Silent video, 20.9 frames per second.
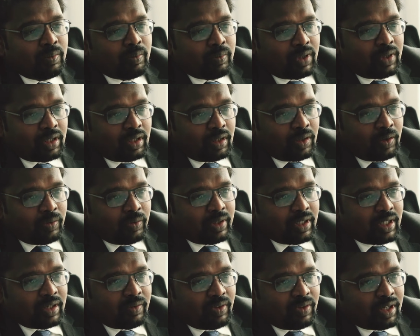But now
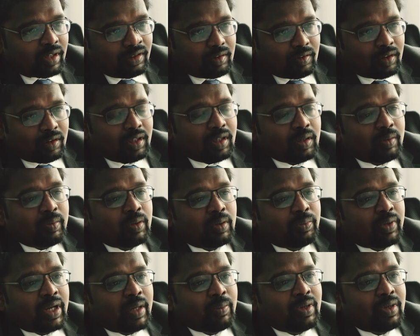here we are talking about
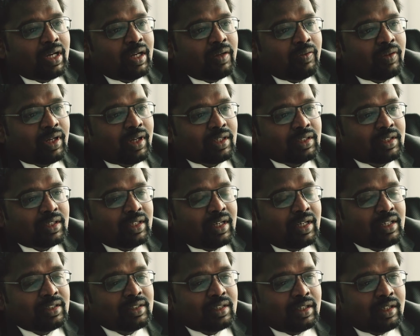primary liver cancer, that
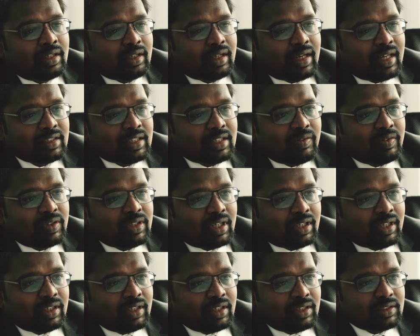is a cancer which
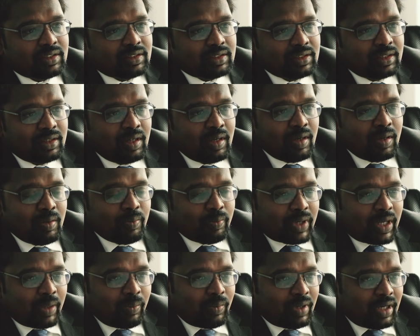occurs
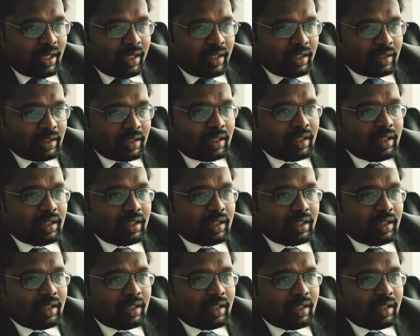primarily in the